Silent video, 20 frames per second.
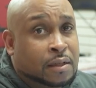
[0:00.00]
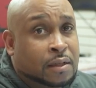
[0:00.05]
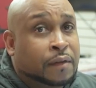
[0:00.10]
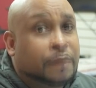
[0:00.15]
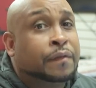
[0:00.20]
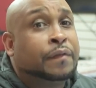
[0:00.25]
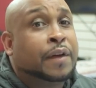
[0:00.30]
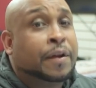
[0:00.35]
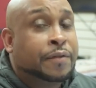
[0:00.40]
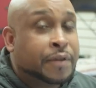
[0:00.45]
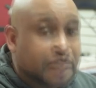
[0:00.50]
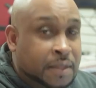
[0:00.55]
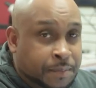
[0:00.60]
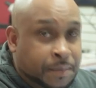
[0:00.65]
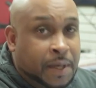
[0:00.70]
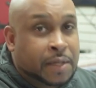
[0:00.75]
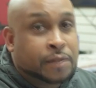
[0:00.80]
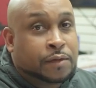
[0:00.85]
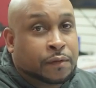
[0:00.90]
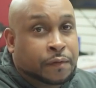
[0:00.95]
a very
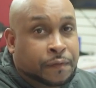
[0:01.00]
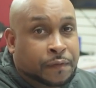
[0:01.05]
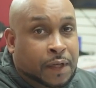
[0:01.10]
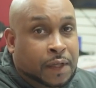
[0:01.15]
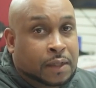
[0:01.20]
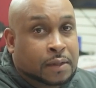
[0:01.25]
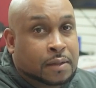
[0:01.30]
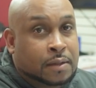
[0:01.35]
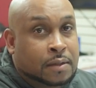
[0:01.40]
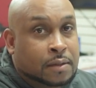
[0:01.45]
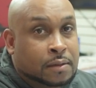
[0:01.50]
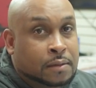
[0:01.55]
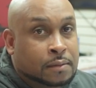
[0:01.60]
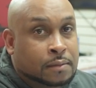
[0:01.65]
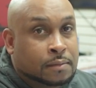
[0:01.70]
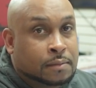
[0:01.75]
special fix.